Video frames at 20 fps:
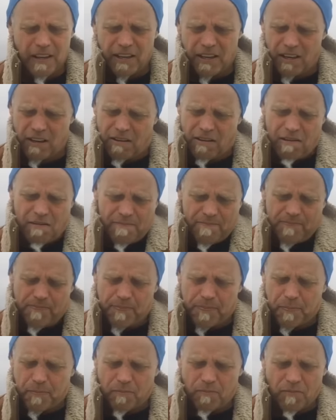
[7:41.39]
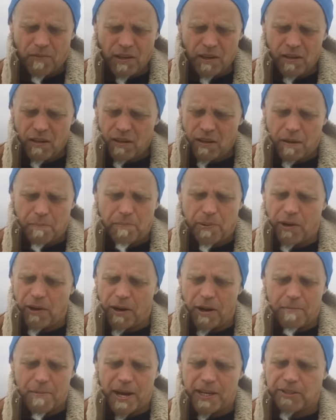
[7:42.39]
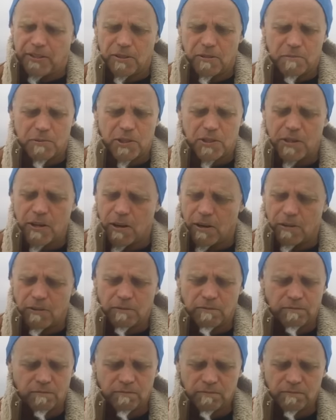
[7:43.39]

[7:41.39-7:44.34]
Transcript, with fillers: You know, I put it on my tombstone.